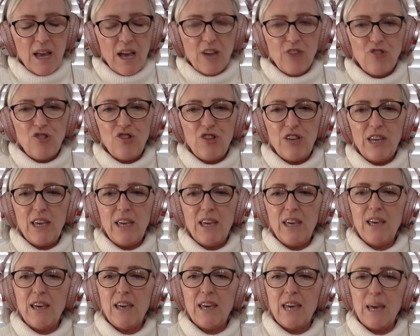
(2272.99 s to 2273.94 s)
And
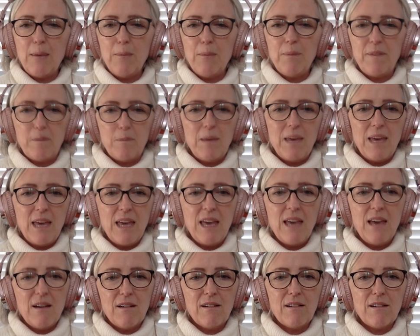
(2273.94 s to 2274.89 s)
she keeps
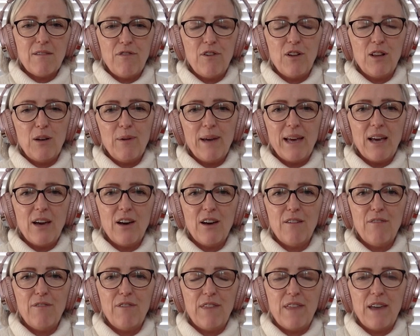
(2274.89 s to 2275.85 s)
me following
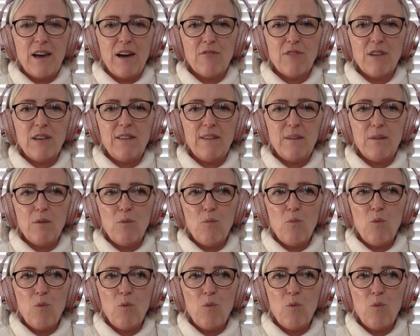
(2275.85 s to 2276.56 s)
her for that reason.